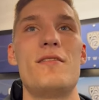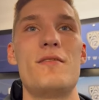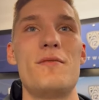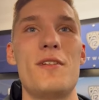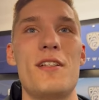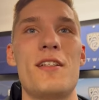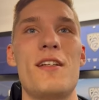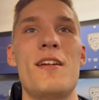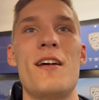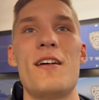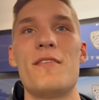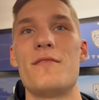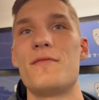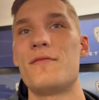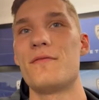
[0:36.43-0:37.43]
We can
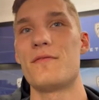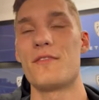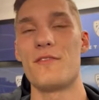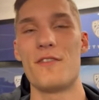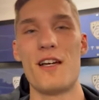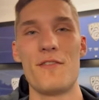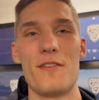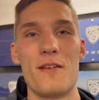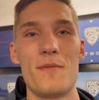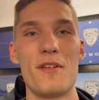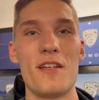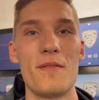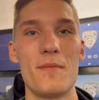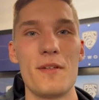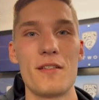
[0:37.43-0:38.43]
have five
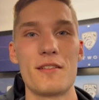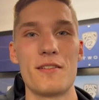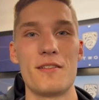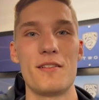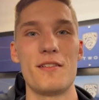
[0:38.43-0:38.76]
NBA picks